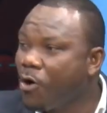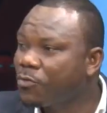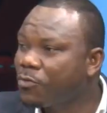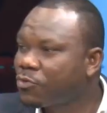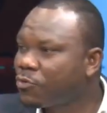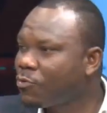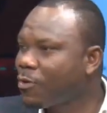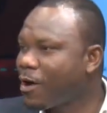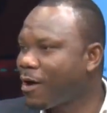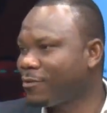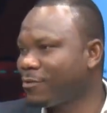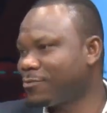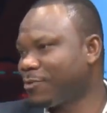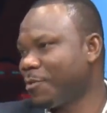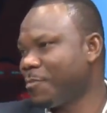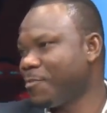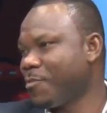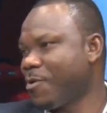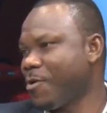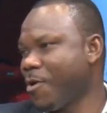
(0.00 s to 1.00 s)
throughout
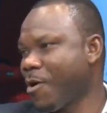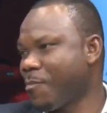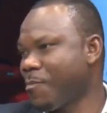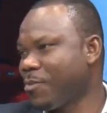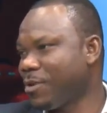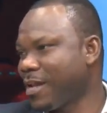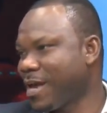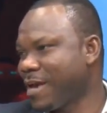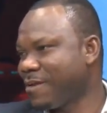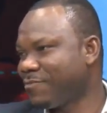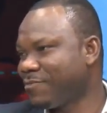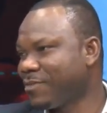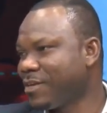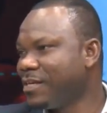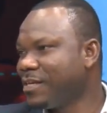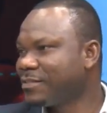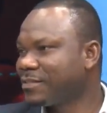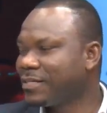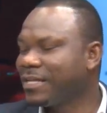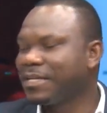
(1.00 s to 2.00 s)
our life.
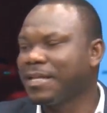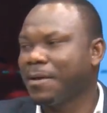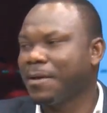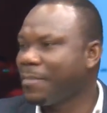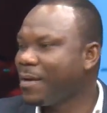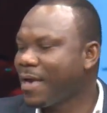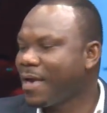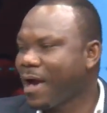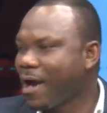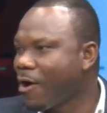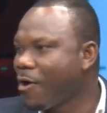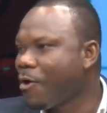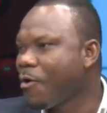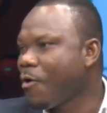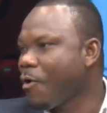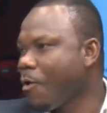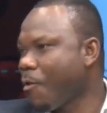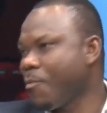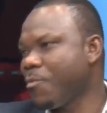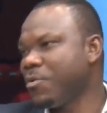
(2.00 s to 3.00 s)
Senior Bea,
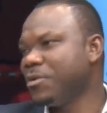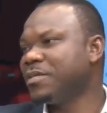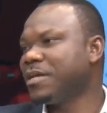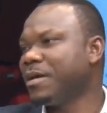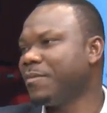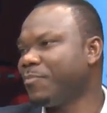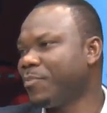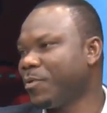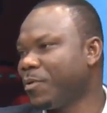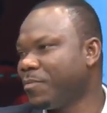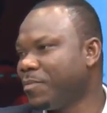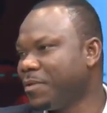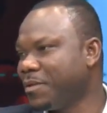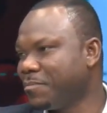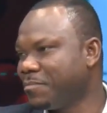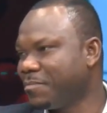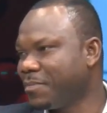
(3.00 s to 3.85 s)
Omunya problem.